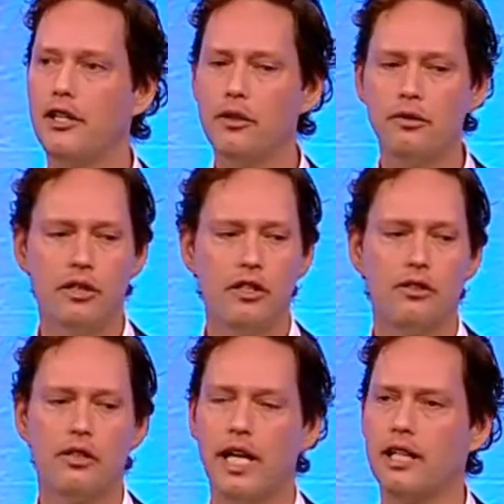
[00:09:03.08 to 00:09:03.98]

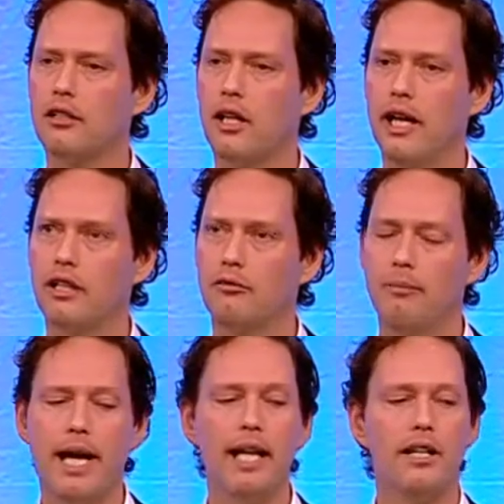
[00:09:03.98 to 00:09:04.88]
usage
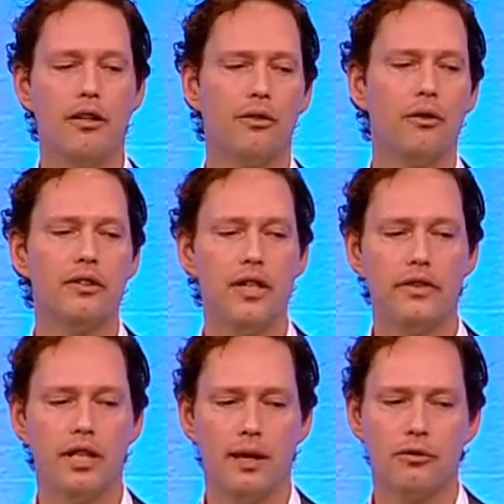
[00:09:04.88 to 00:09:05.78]
expanded
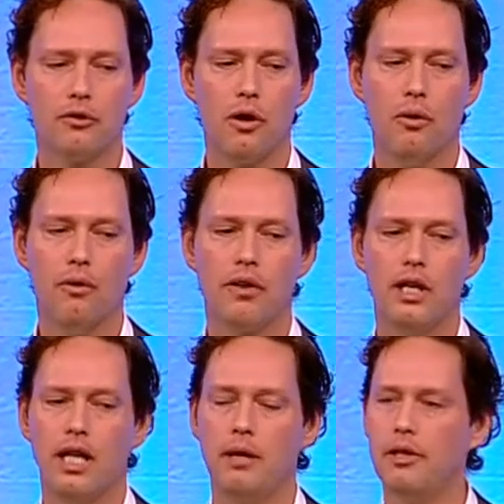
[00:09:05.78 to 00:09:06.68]
37 times growth
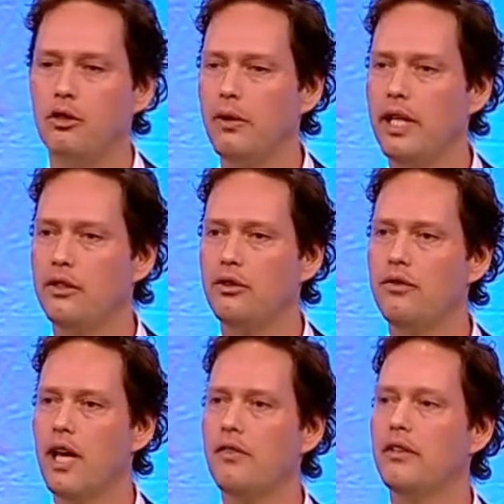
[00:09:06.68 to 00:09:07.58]
between
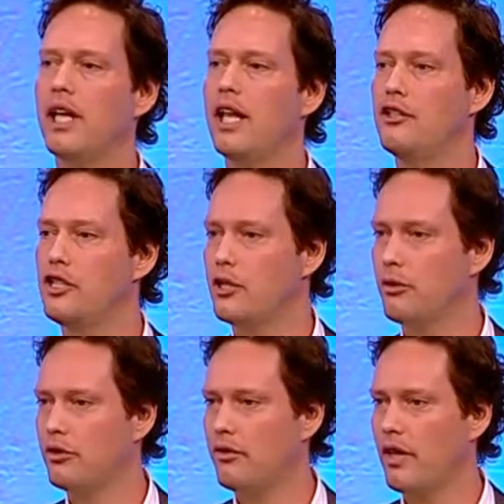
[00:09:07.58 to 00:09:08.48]
2010 and
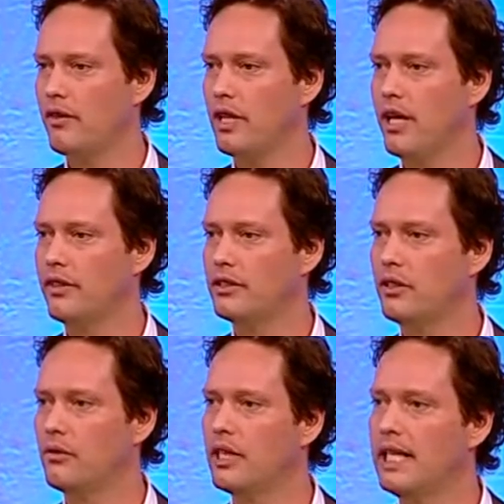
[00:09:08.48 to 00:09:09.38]
January 2011.
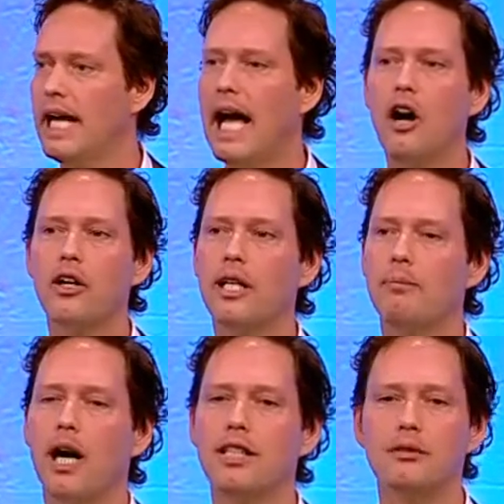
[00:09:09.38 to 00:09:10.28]
So how could they
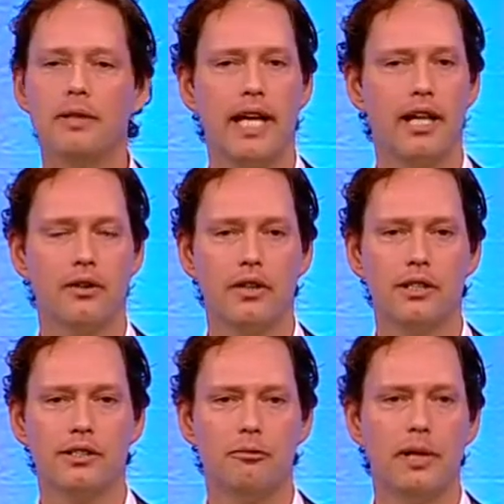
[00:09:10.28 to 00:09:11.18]
possibly handle
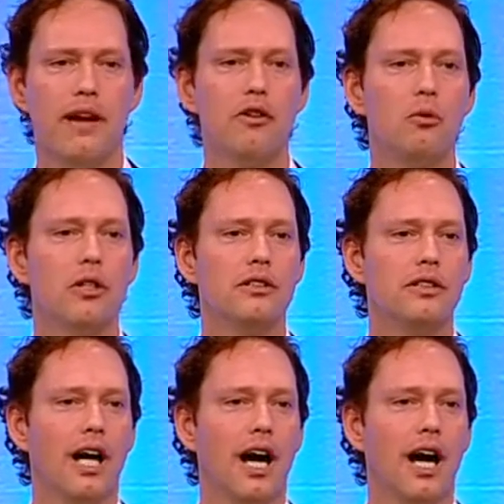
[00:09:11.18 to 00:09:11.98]
this? It would be everyone's